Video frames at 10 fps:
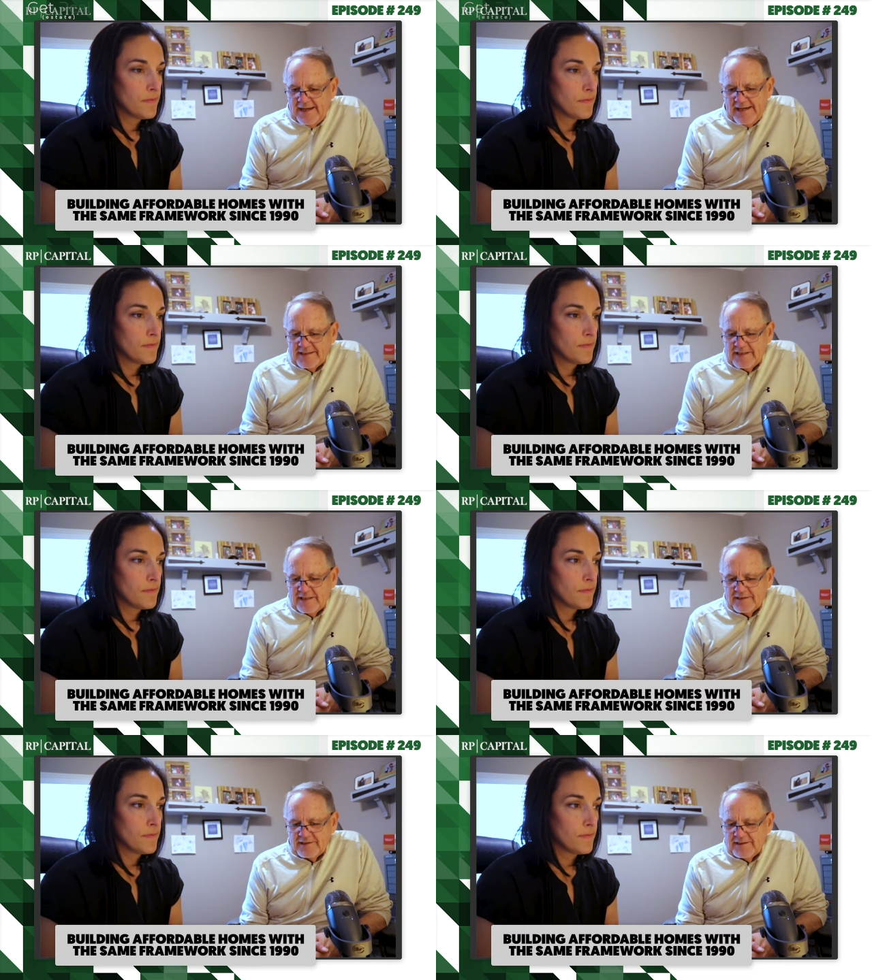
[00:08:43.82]
Speaker 1: It
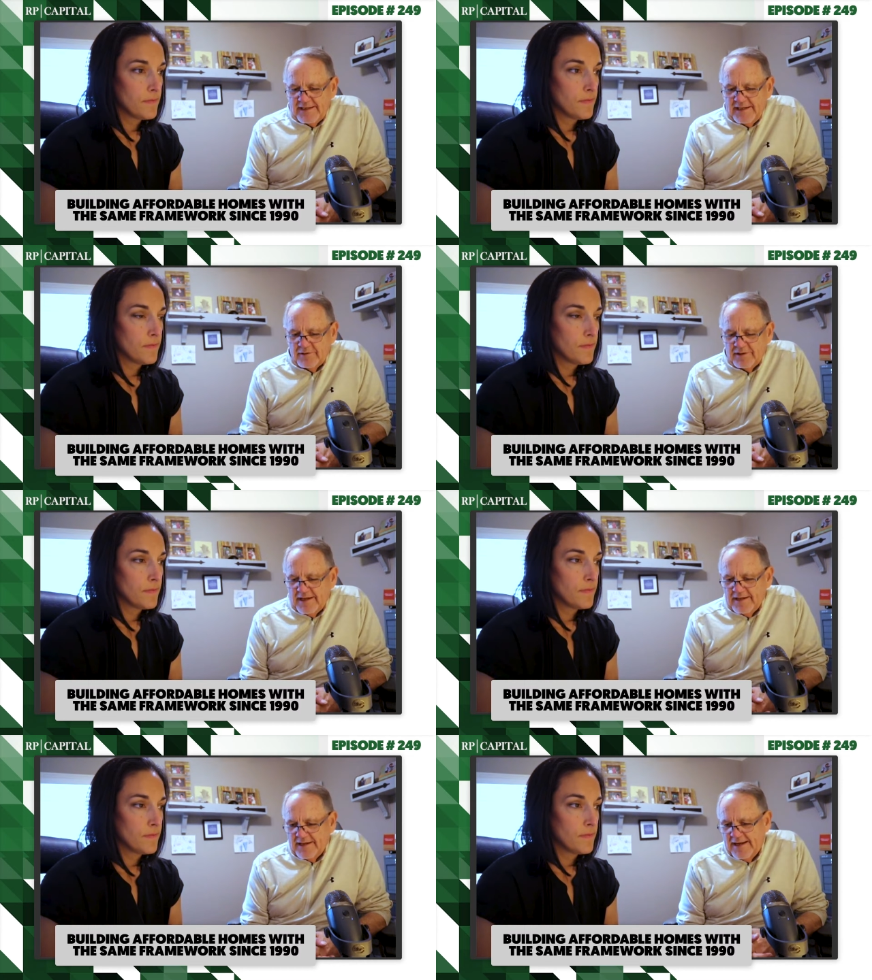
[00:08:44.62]
just, it,
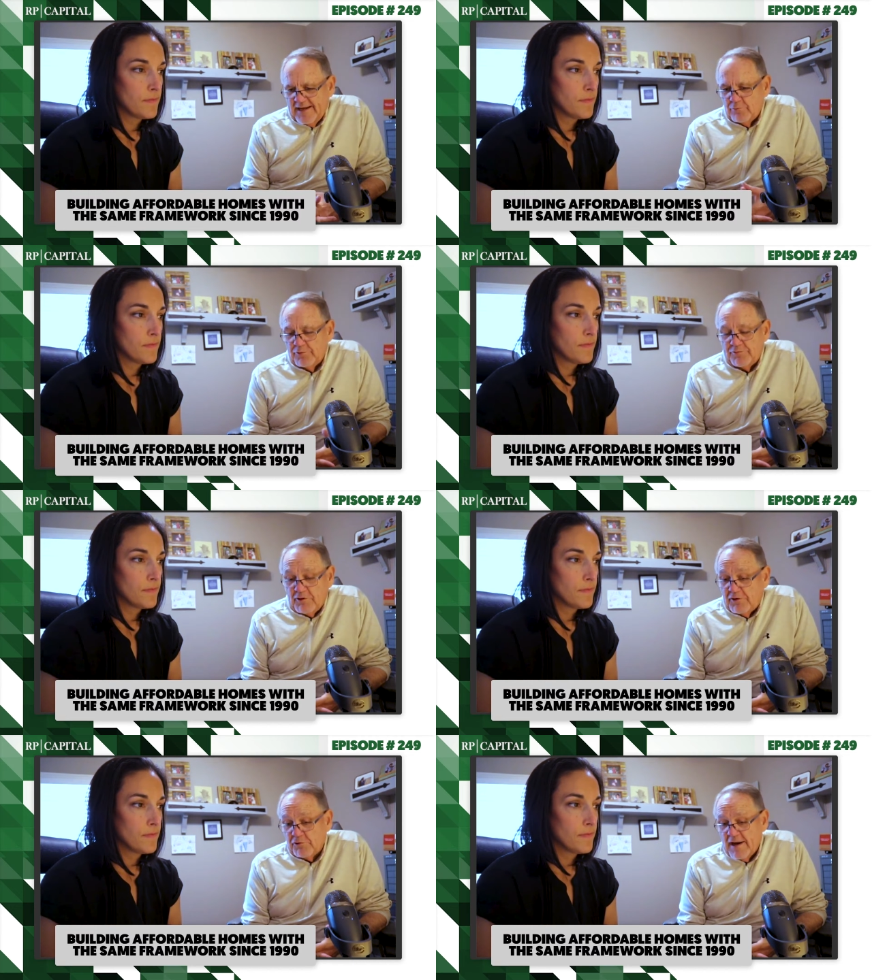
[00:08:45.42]
it it was
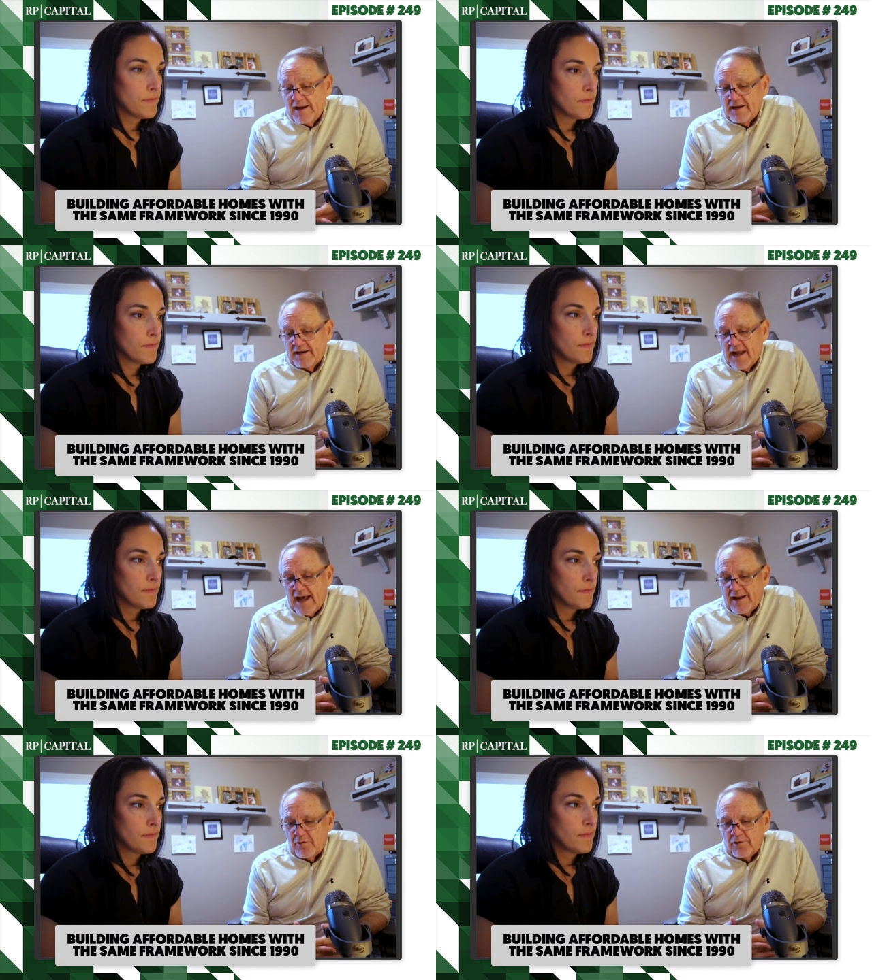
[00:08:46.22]
frustrating
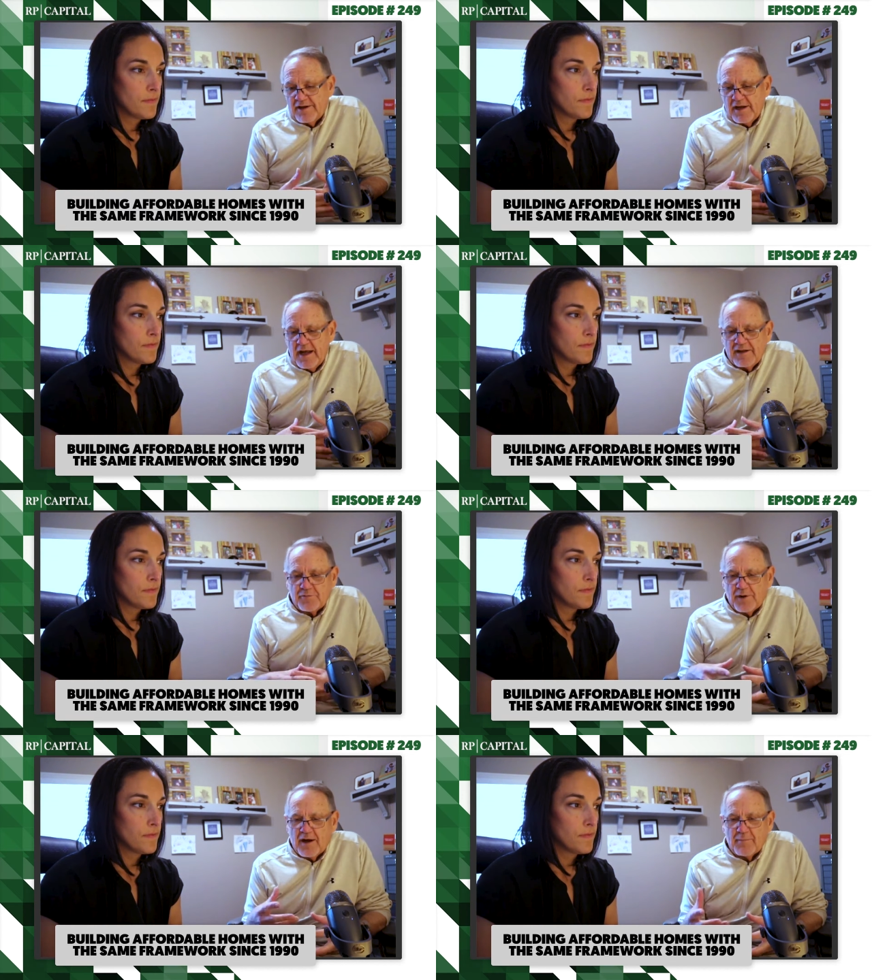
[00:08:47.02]
not only to
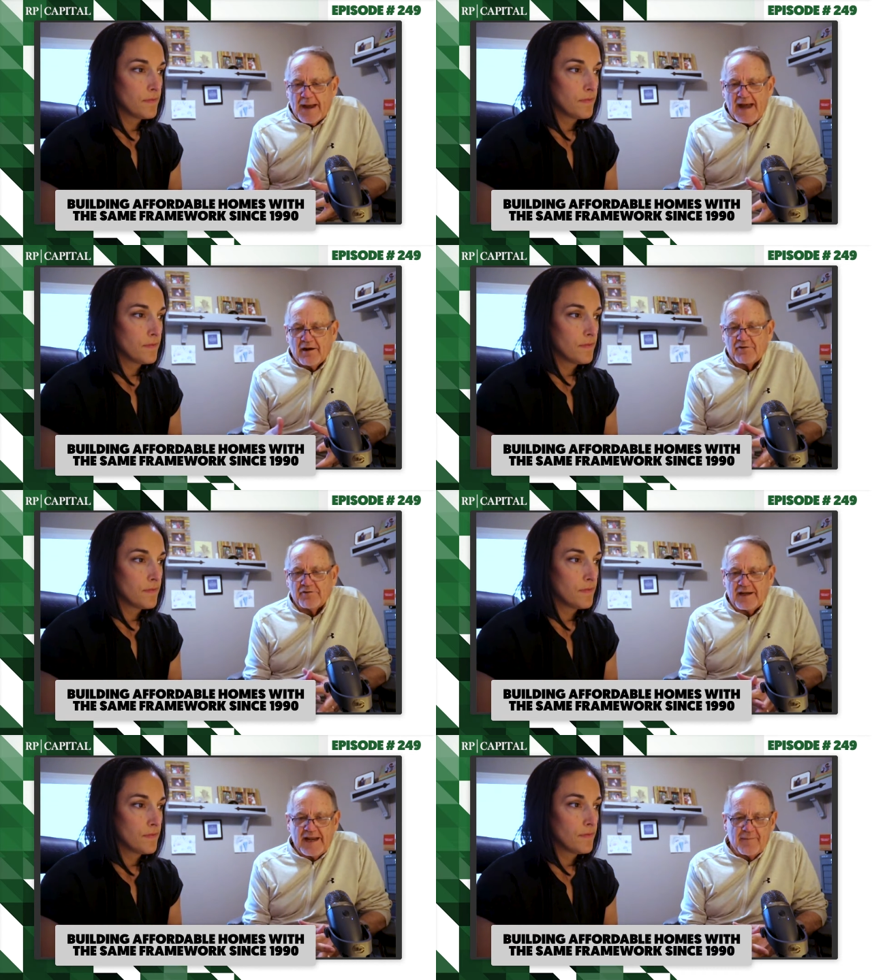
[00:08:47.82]
us, but our
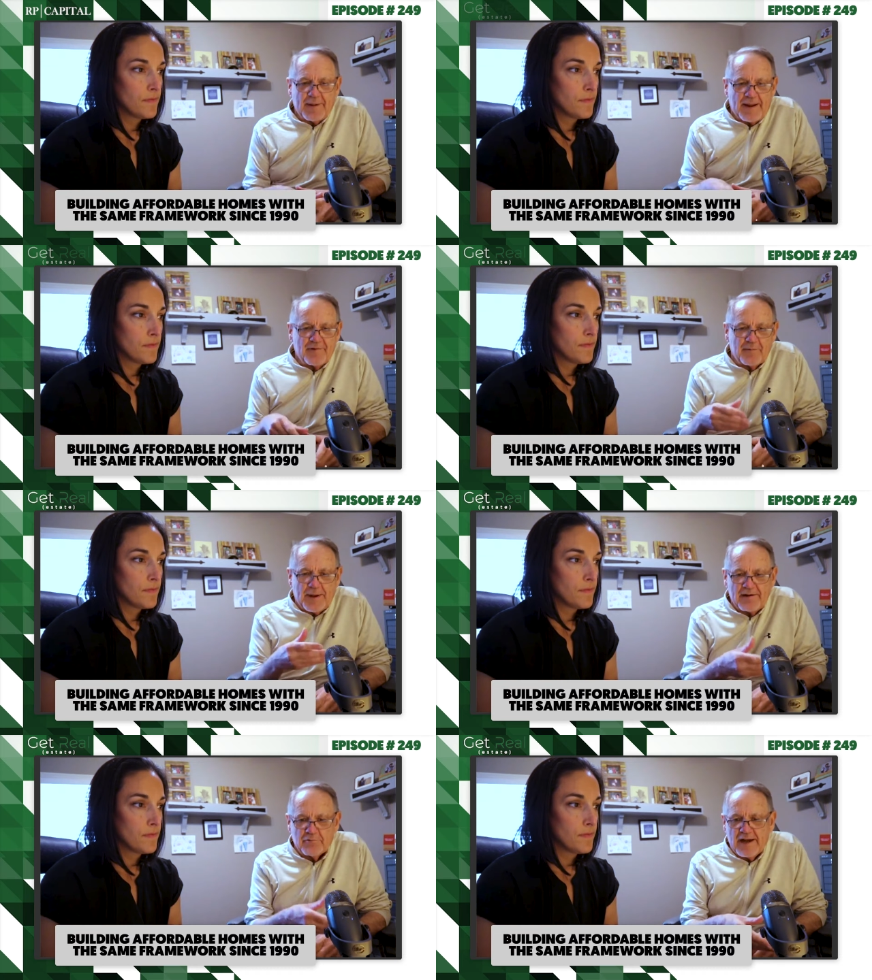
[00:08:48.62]
buyers. They kept having to
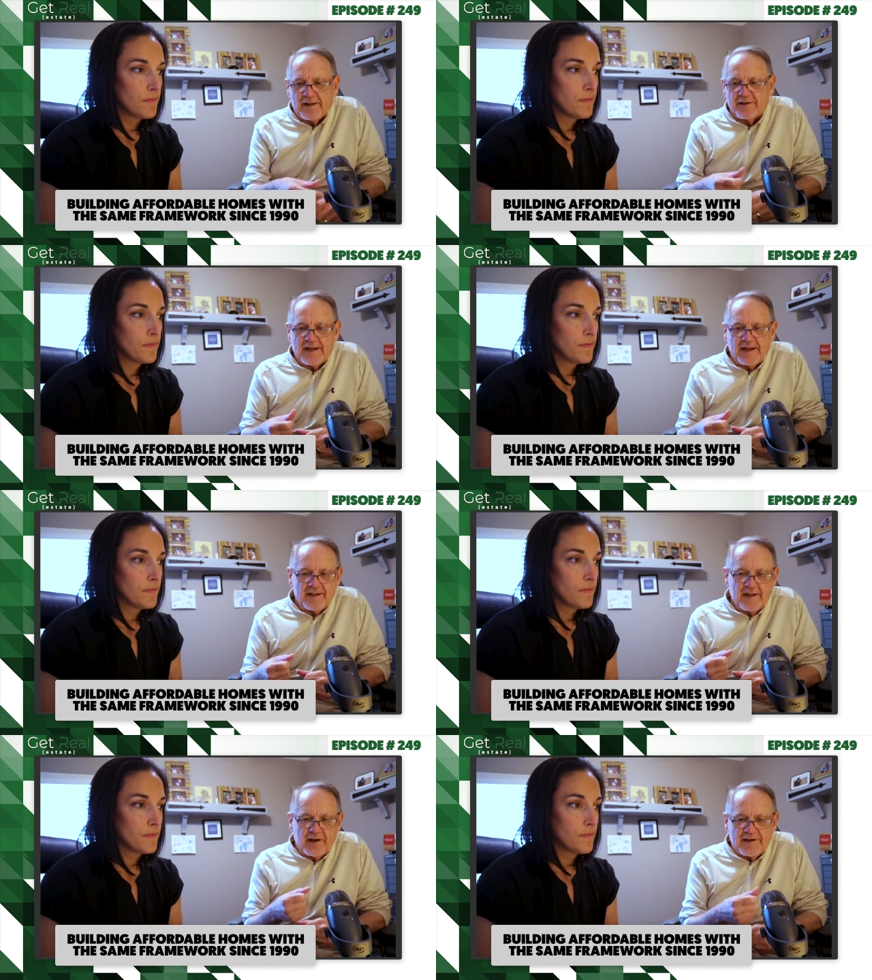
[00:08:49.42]
pay rent.
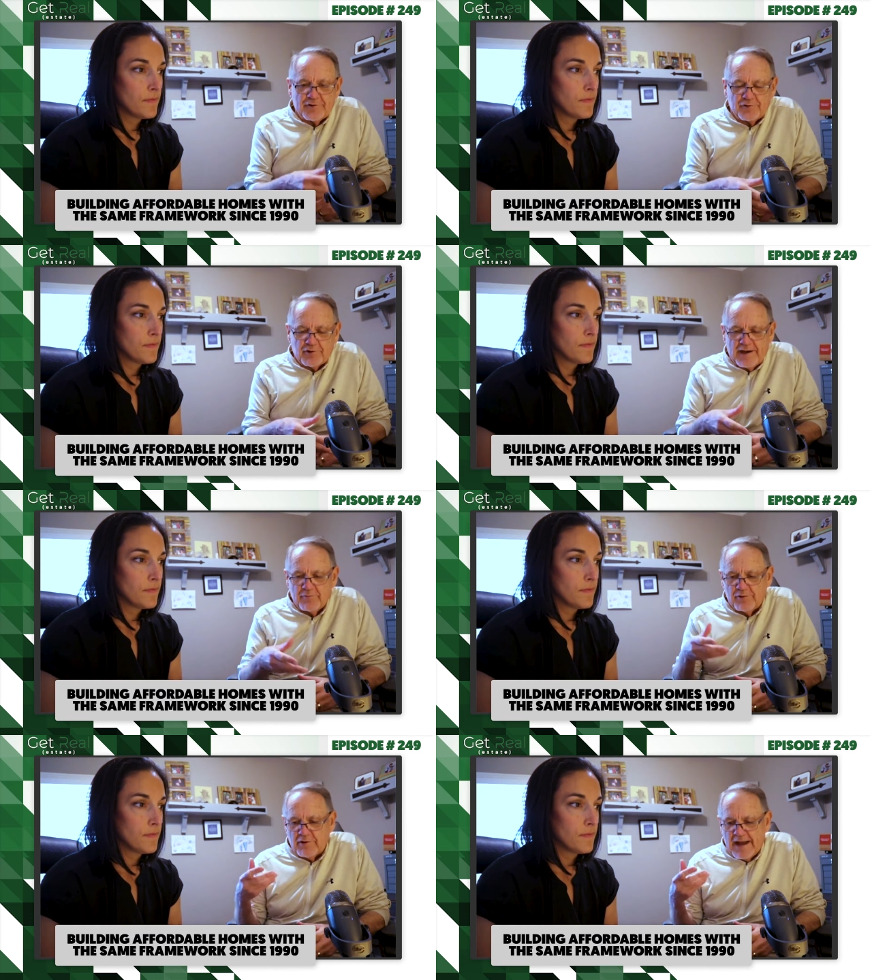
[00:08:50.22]
They, their interest
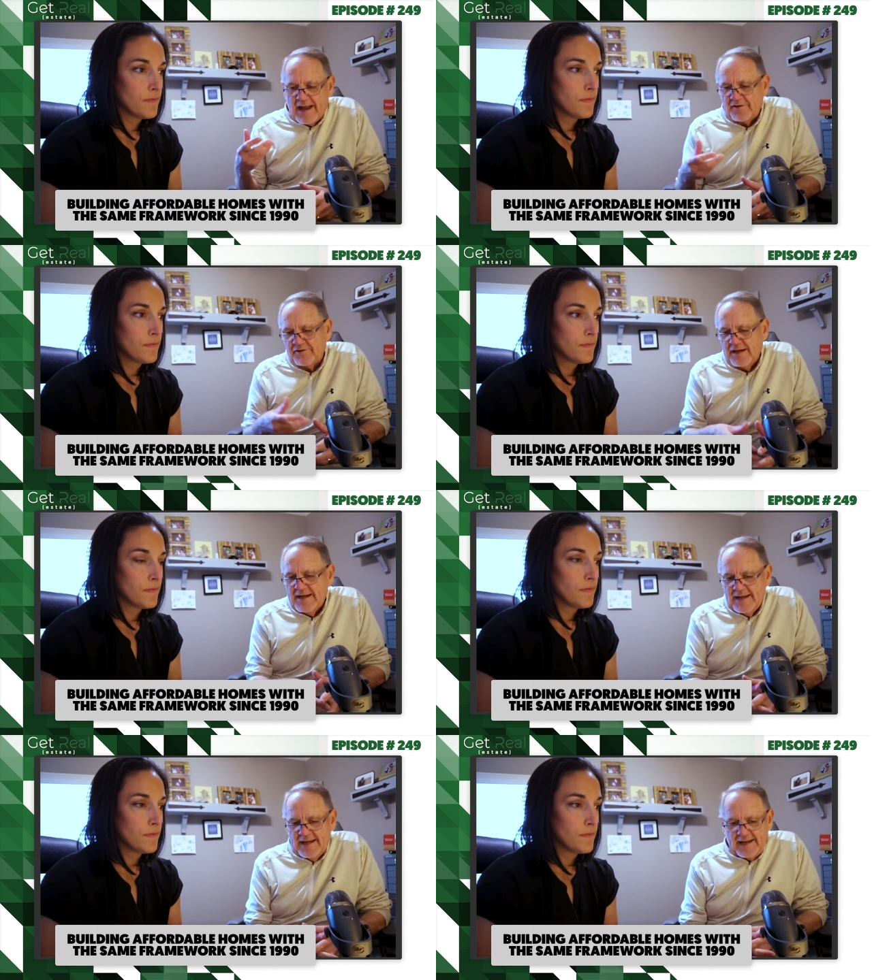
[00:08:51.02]
rate would rise.
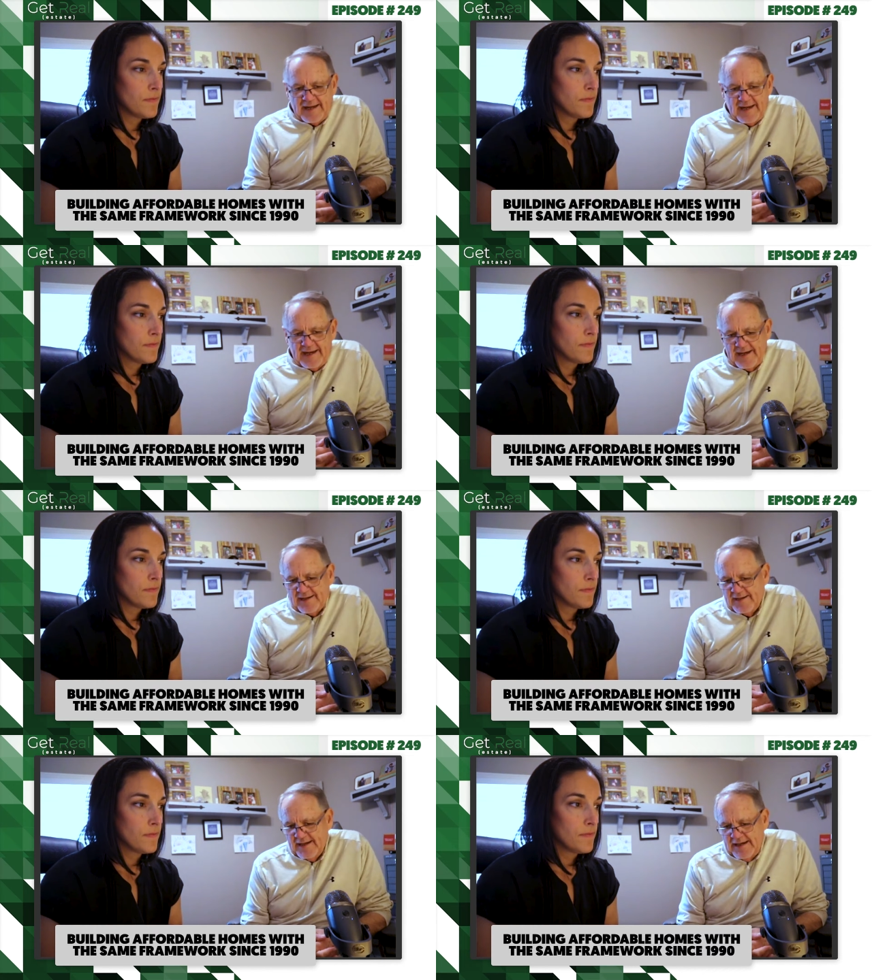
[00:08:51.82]

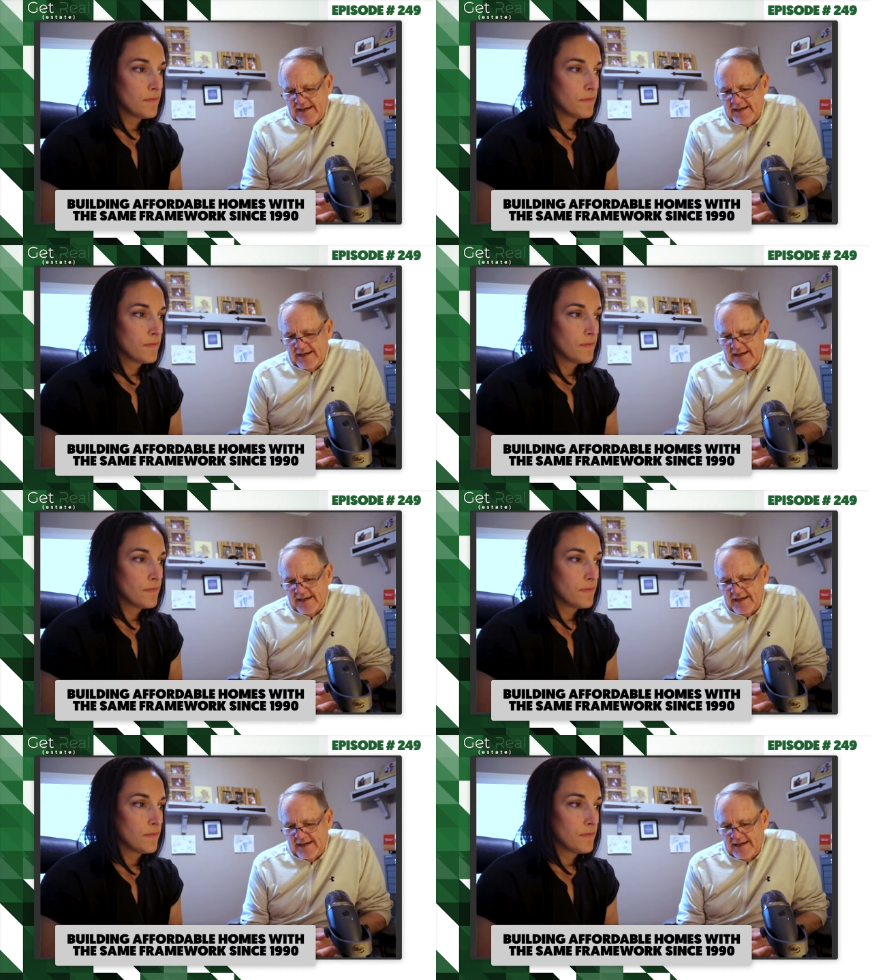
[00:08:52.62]
And